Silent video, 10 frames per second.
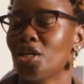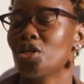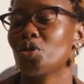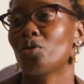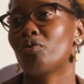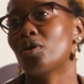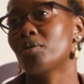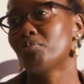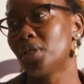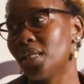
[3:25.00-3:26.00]
So for
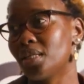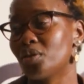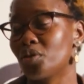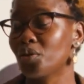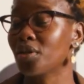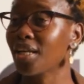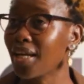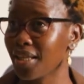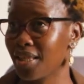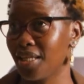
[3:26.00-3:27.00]
me, through
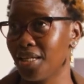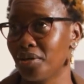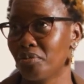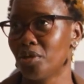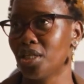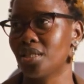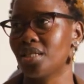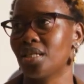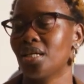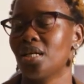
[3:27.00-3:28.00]
thick and thin
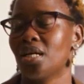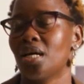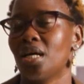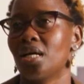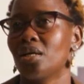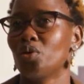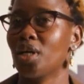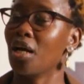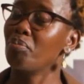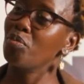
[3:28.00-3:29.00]
means
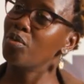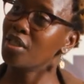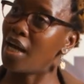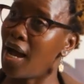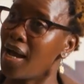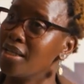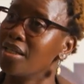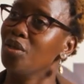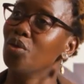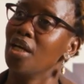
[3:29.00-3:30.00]
looking at people's highs,
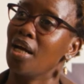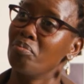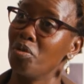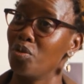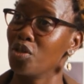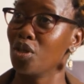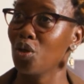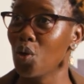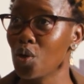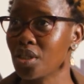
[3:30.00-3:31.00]
looking at people's
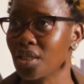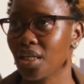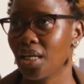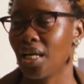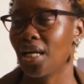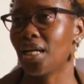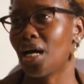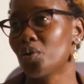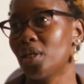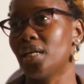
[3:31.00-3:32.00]
lows, and
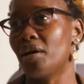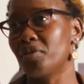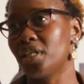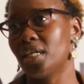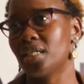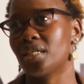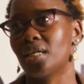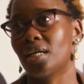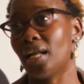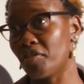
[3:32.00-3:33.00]
how they navigate
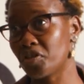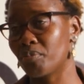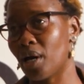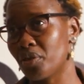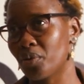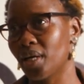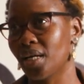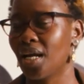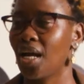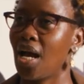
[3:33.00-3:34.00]
life's pathway
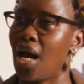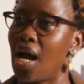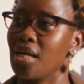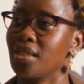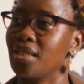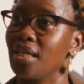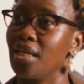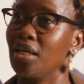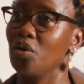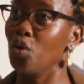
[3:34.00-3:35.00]
as
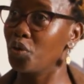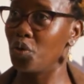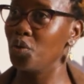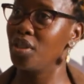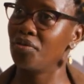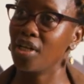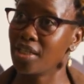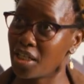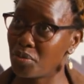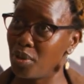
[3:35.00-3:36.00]
they go through
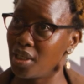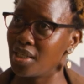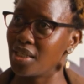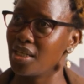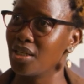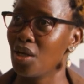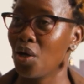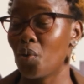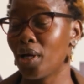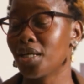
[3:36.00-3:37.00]
different experiences.
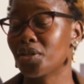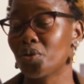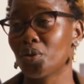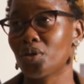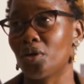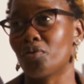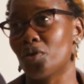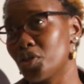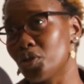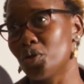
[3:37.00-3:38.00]
When it's good, of
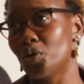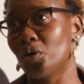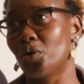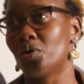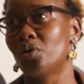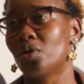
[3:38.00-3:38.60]
course, you know